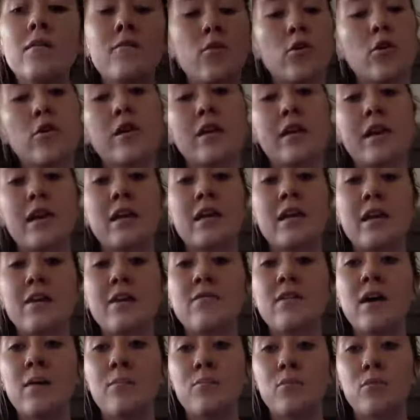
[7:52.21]
for her to kind of
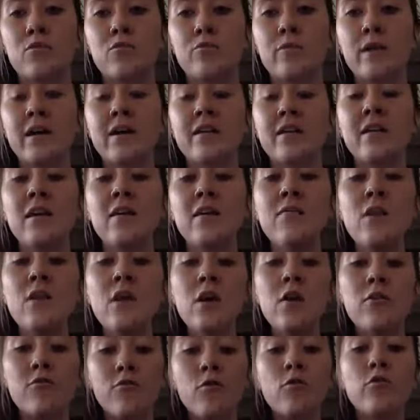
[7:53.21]
give that perspective
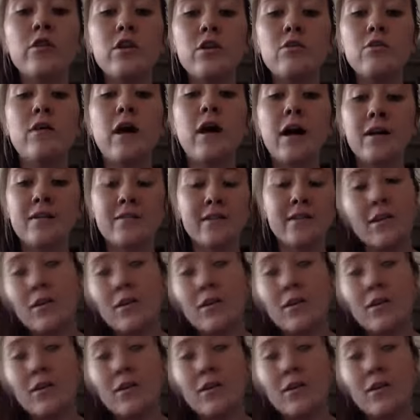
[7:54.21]
for you guys.